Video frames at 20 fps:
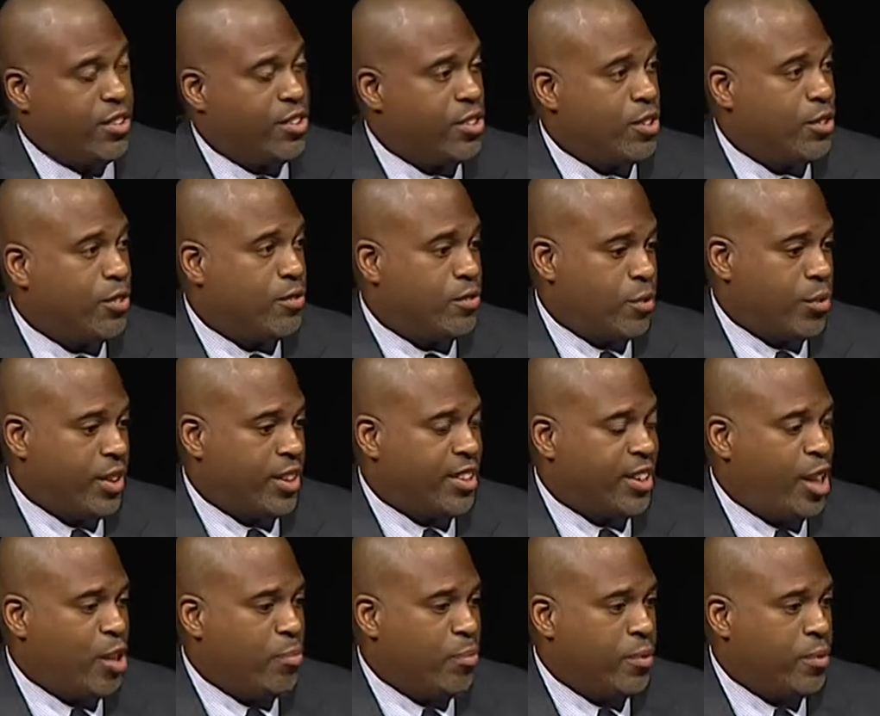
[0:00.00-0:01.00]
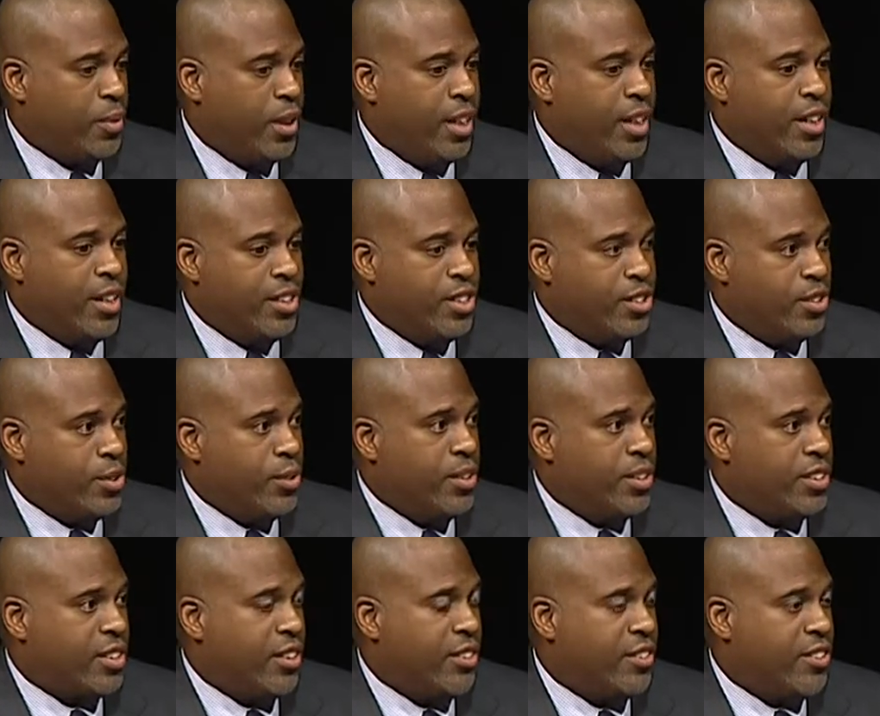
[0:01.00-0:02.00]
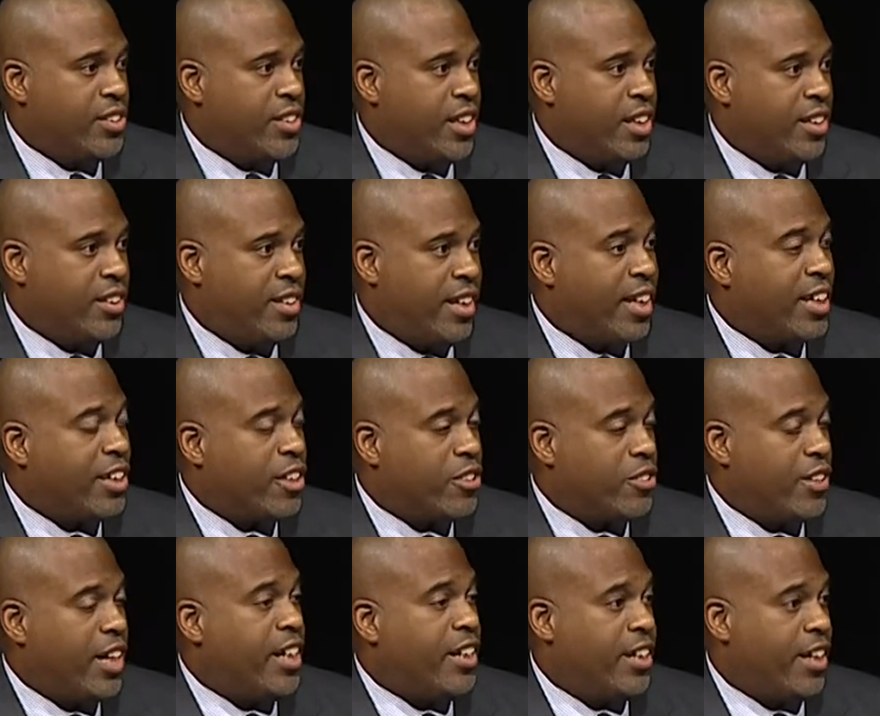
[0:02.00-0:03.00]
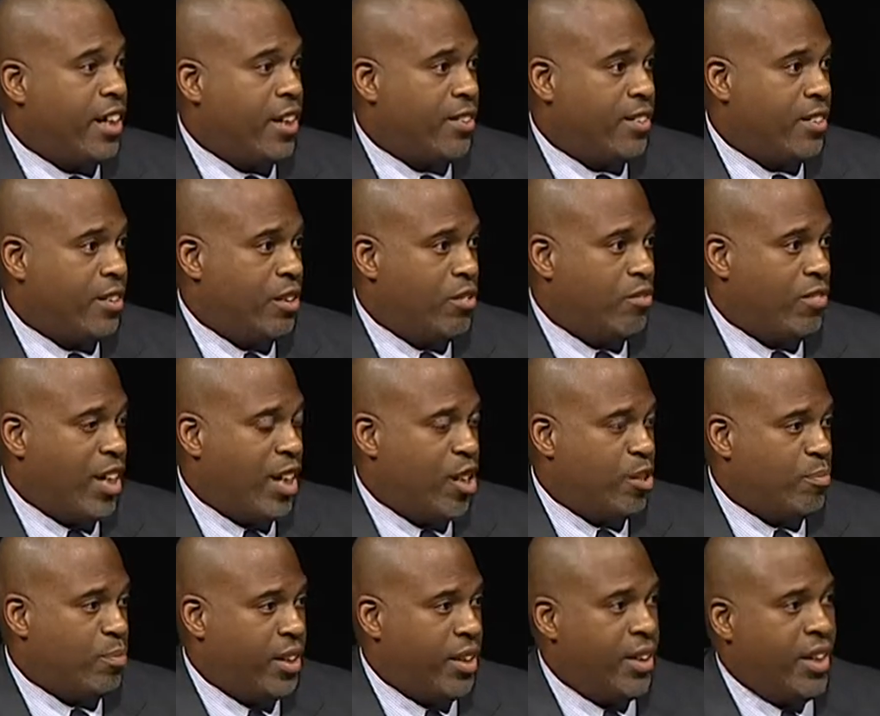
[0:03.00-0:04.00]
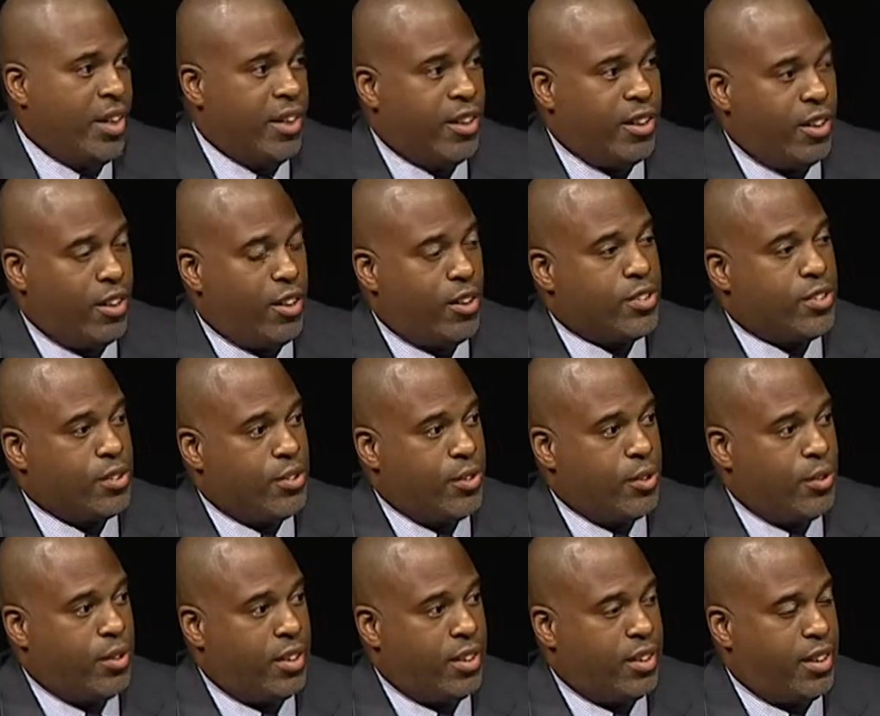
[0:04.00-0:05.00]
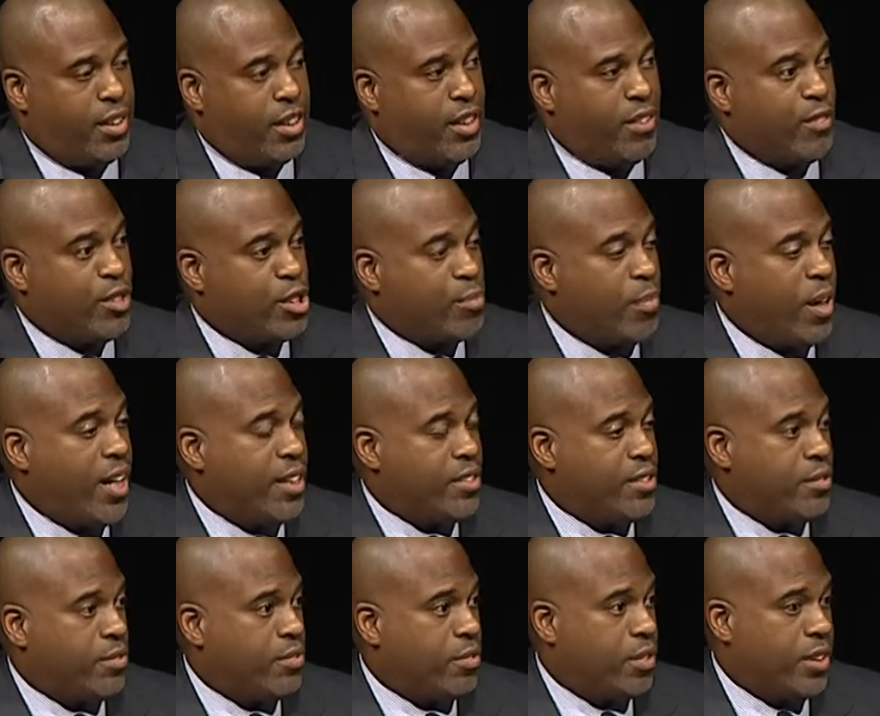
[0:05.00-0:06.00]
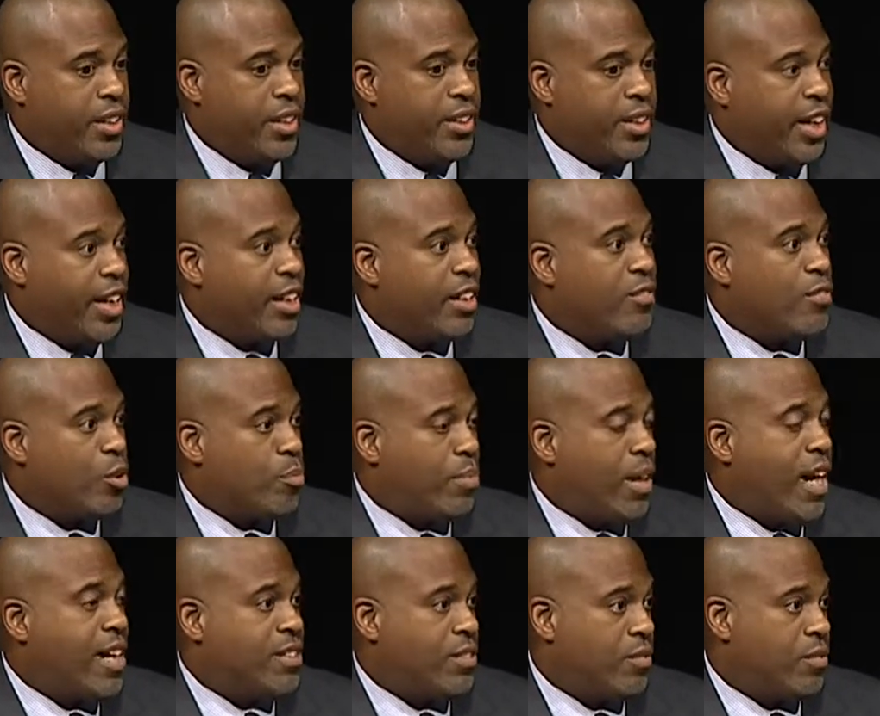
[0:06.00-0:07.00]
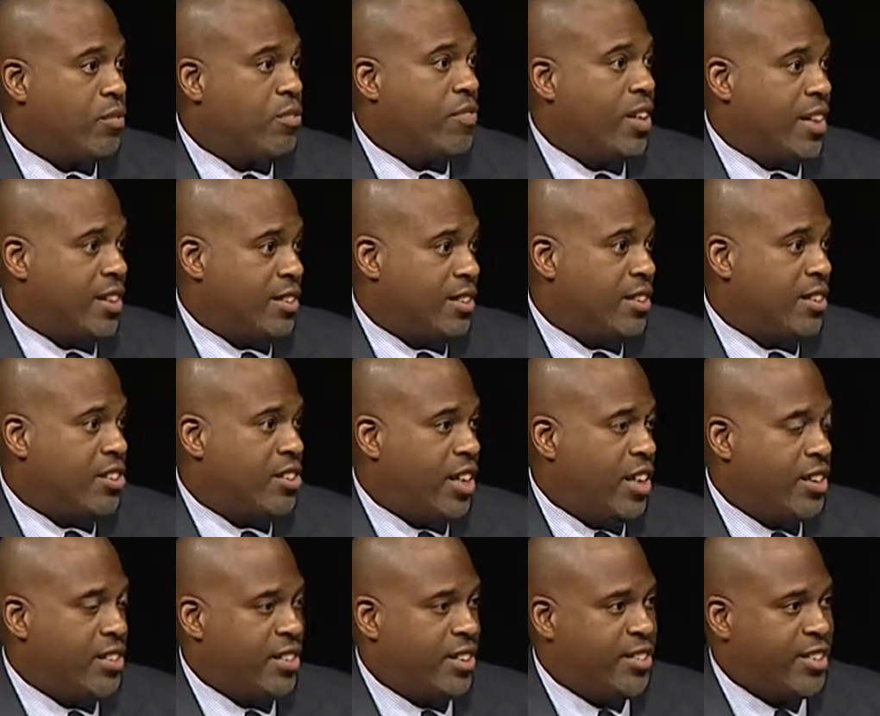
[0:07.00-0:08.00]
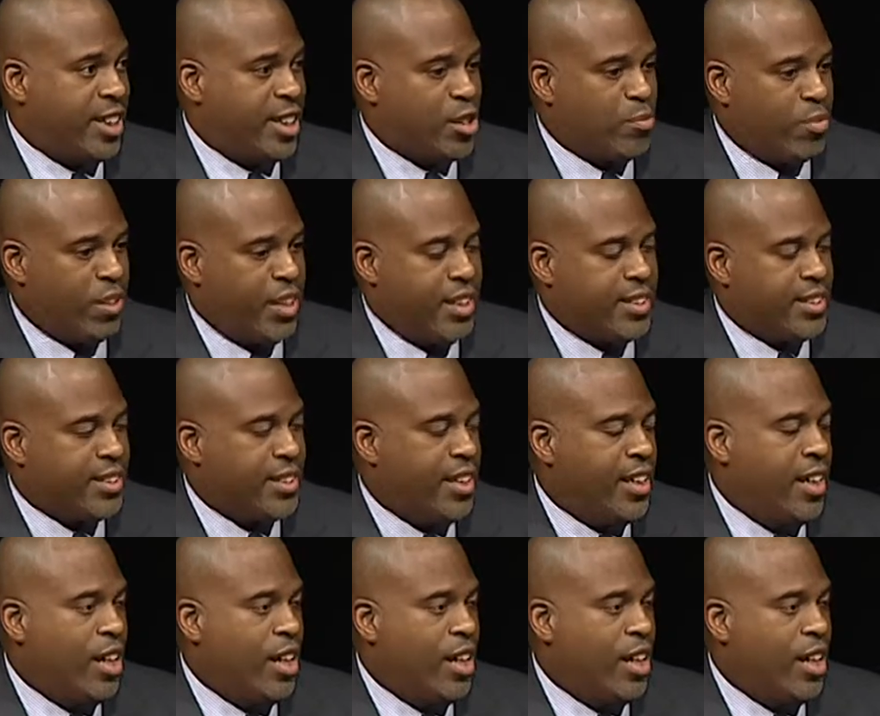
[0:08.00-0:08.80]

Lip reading: So for example, students understand that they can create a healthy environment. They also know that they are responsive for any negative or positive effects in the change that takes place.